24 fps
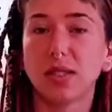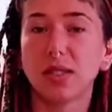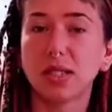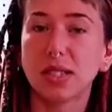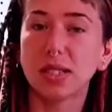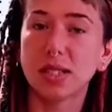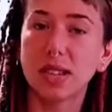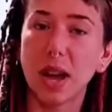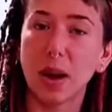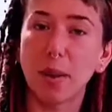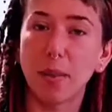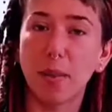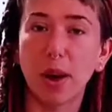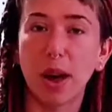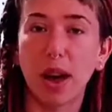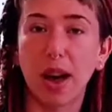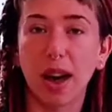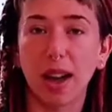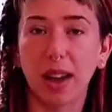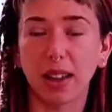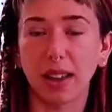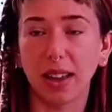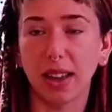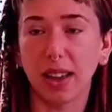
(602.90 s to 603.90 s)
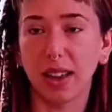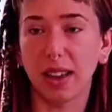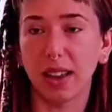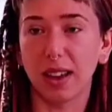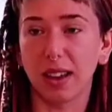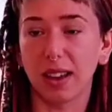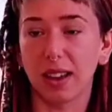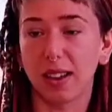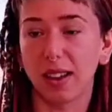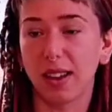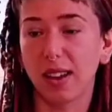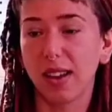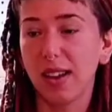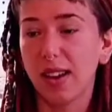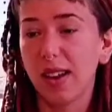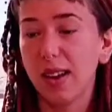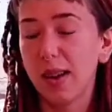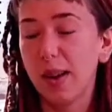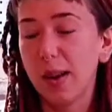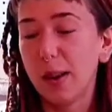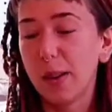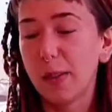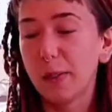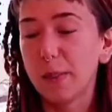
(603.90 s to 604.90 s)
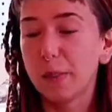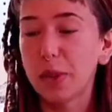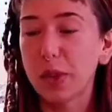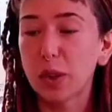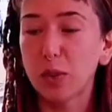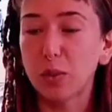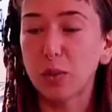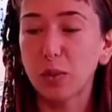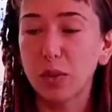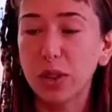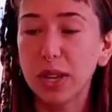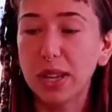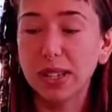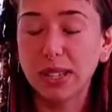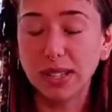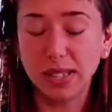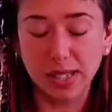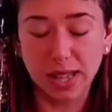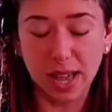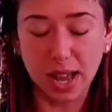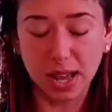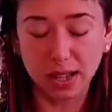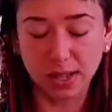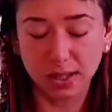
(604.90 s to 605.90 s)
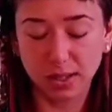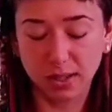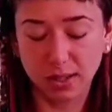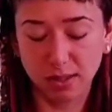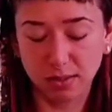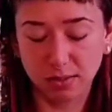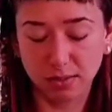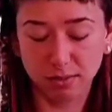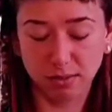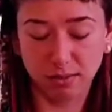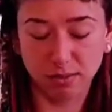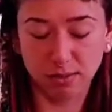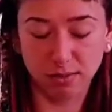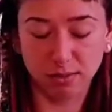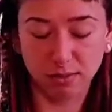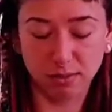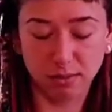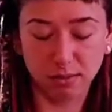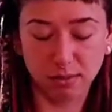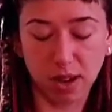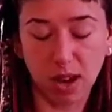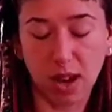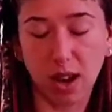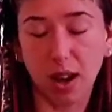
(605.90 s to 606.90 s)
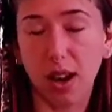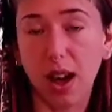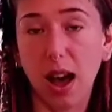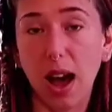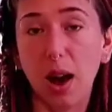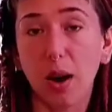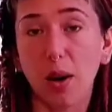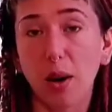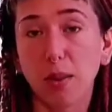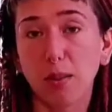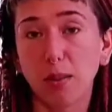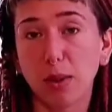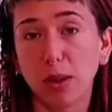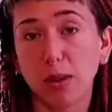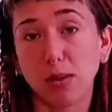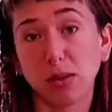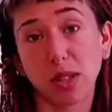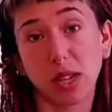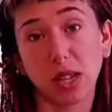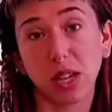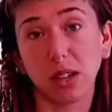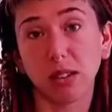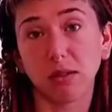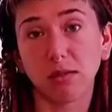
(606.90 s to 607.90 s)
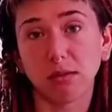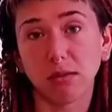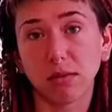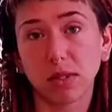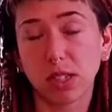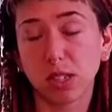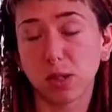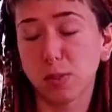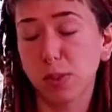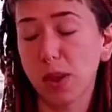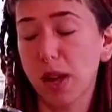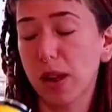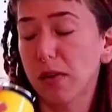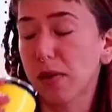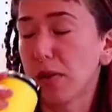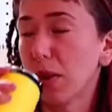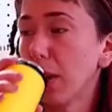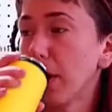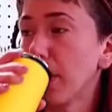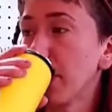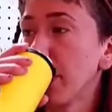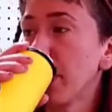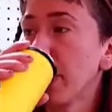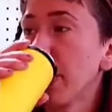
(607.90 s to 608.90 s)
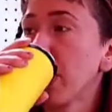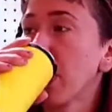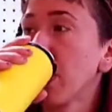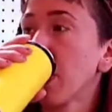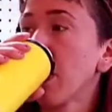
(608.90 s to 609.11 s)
of step back and reassess how I'm using this platform.